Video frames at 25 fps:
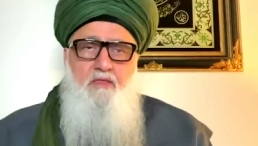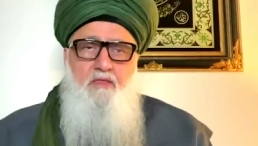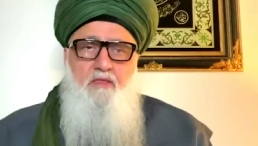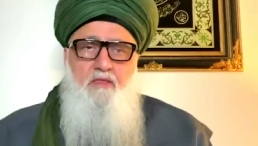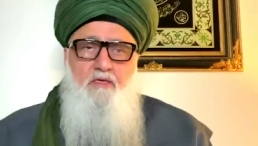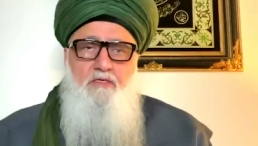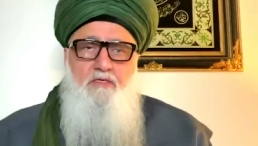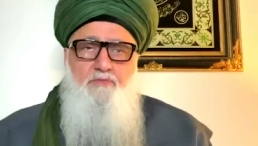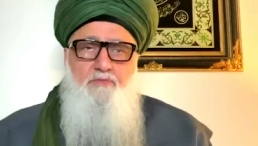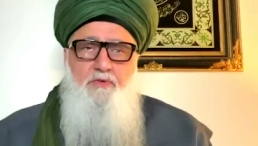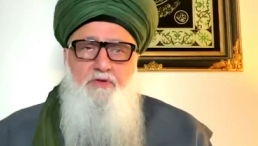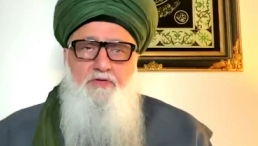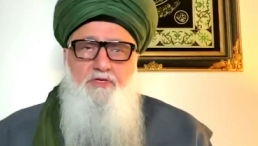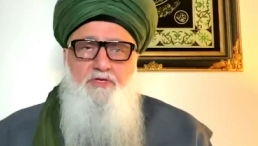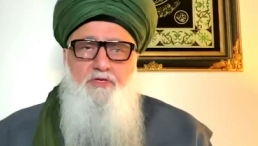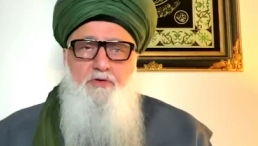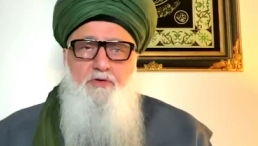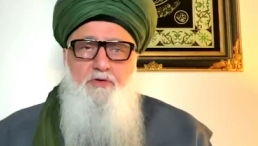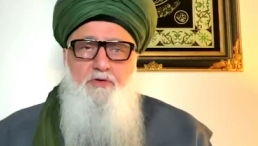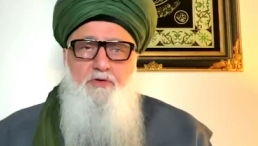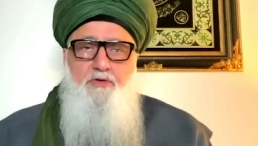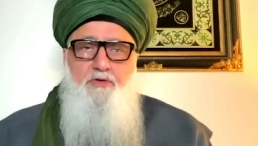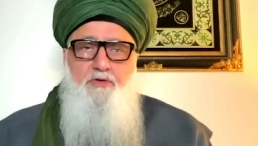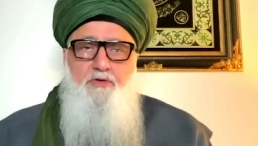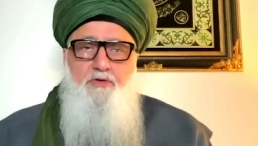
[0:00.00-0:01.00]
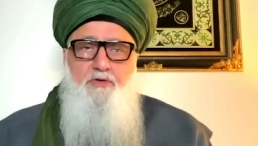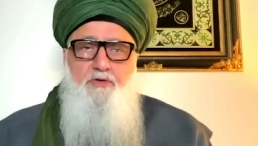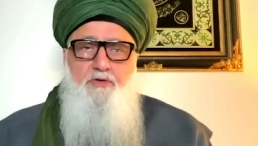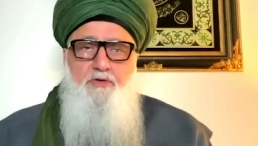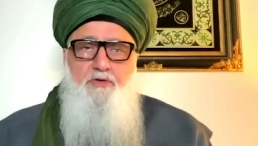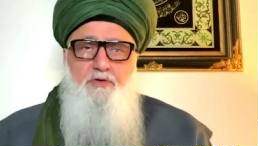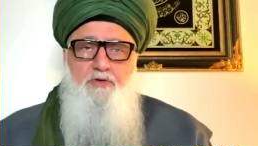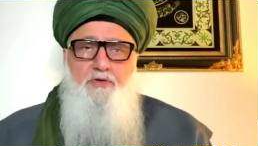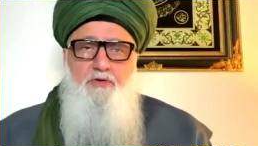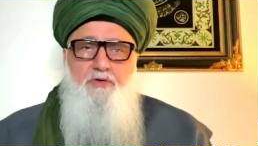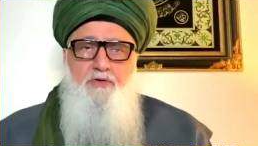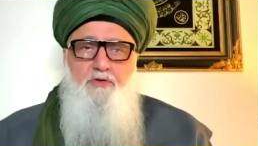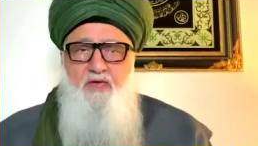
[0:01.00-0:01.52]
the spiritual
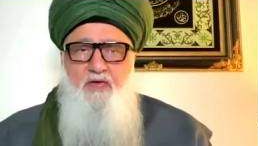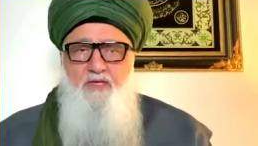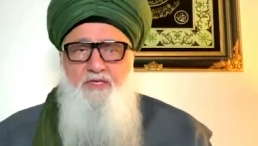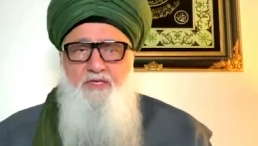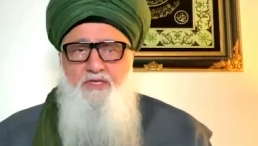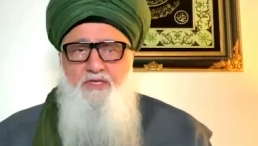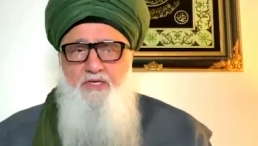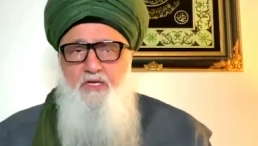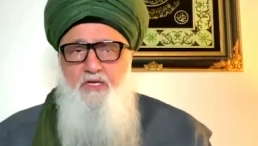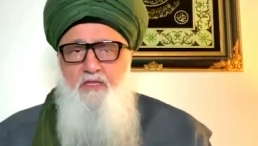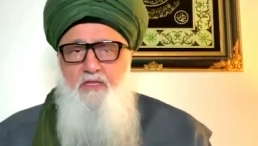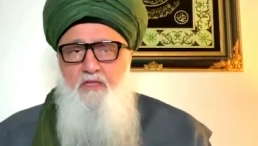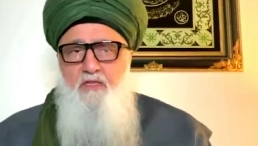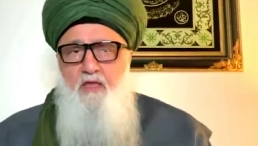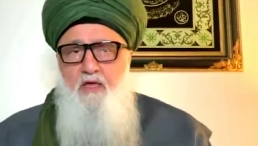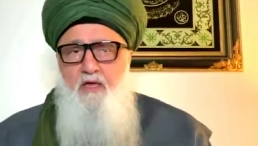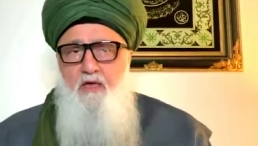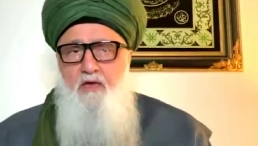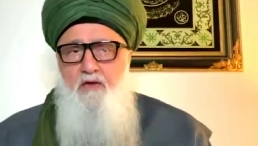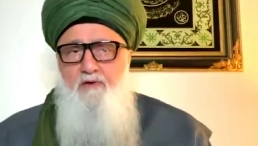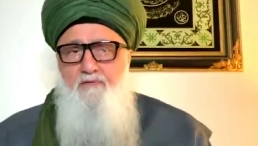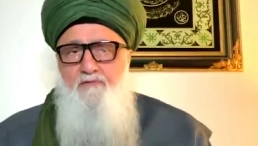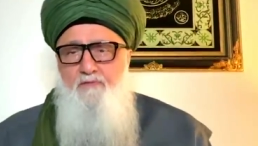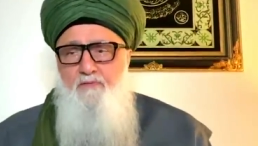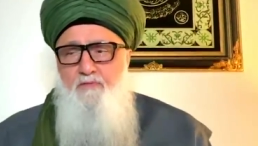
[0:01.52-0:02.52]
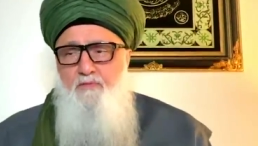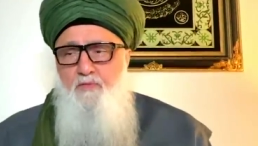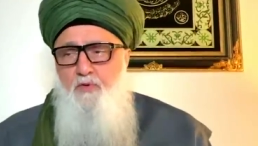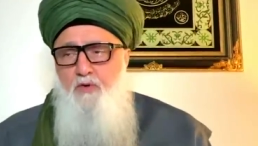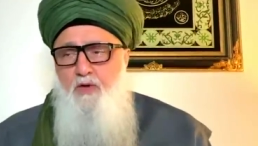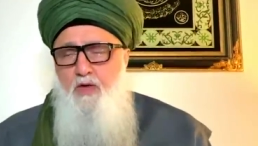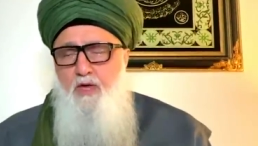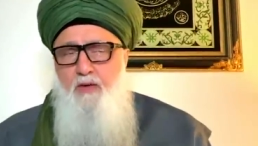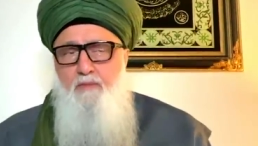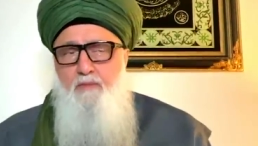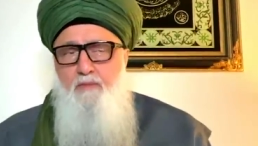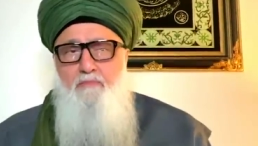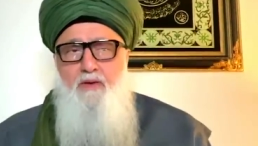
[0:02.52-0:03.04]
paths of ishq and love and
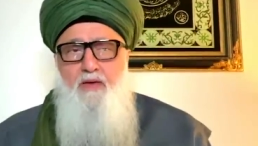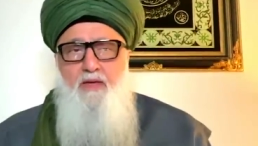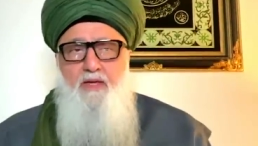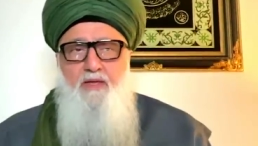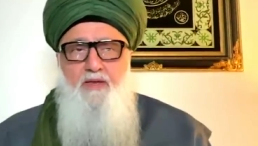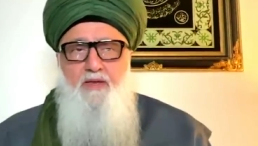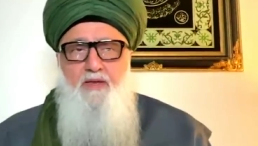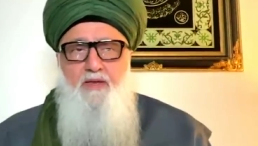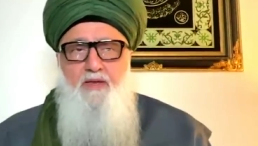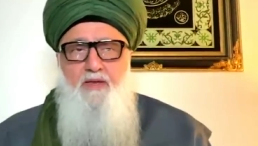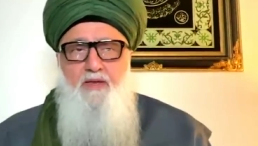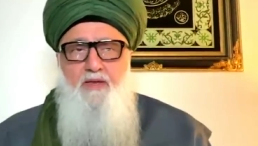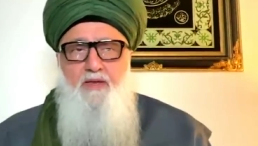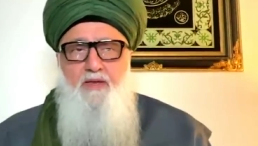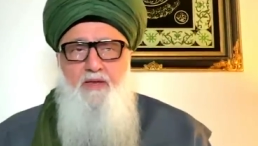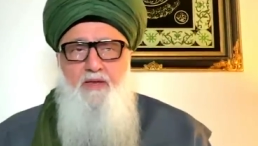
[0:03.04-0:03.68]
muhabbat and